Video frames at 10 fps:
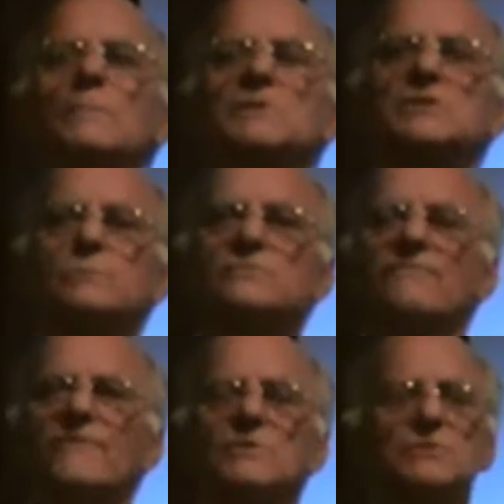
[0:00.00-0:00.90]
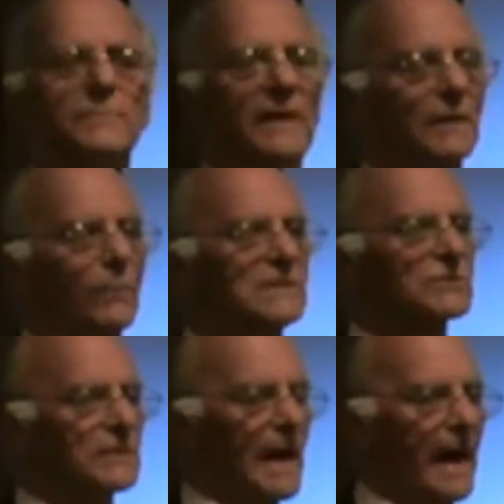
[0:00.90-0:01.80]
But she was referred to me and I
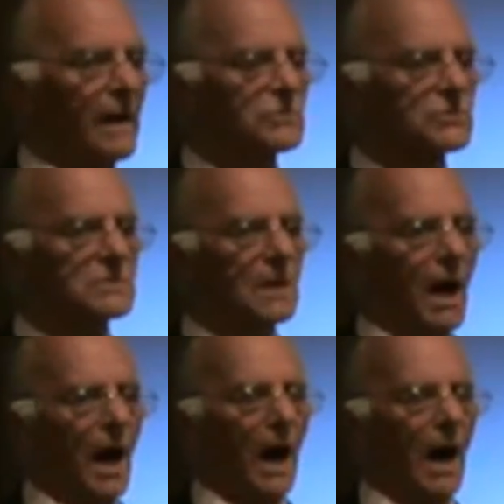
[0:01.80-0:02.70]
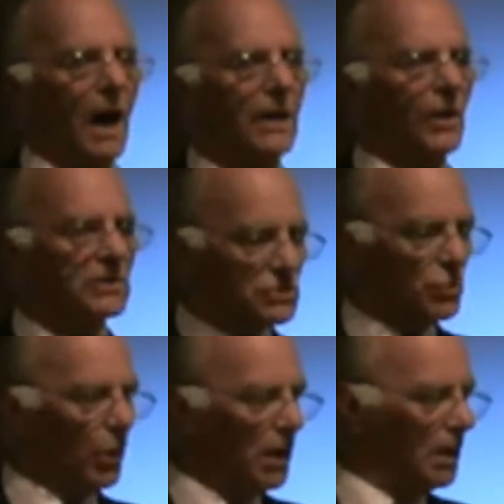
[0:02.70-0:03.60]
went to the house and I
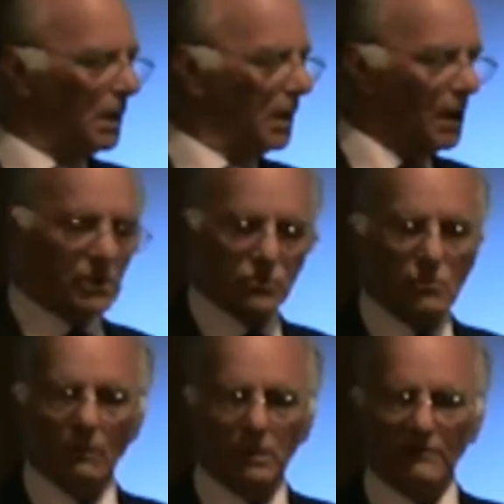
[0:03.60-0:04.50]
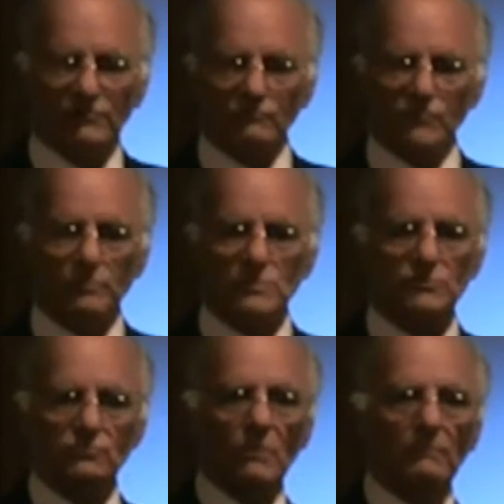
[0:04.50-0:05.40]
saw her crawling from room
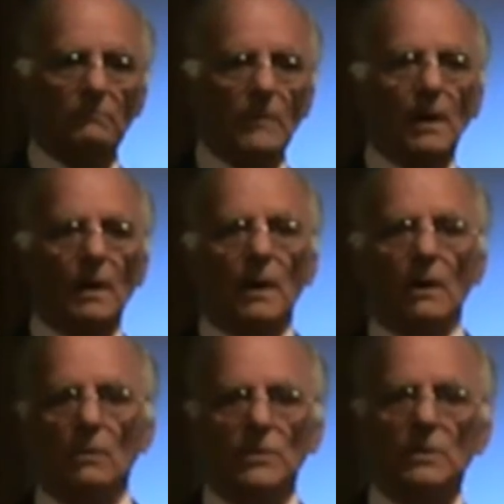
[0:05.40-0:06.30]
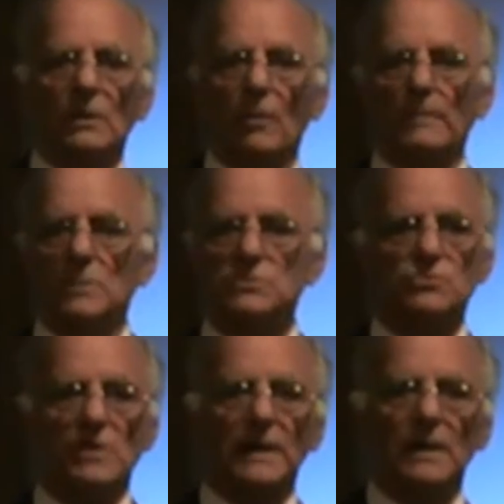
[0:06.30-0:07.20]
to room, on her elbows,
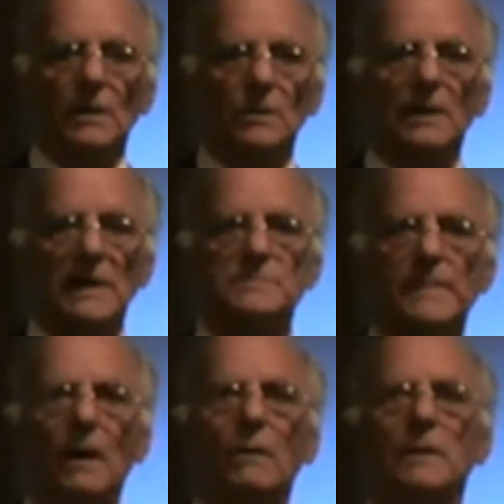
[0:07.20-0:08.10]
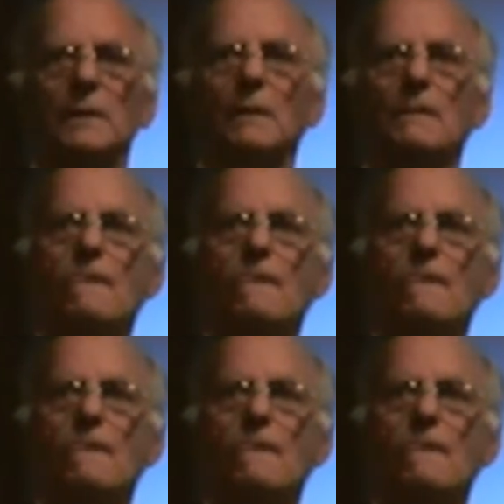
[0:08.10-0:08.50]
dragging her legs behind her.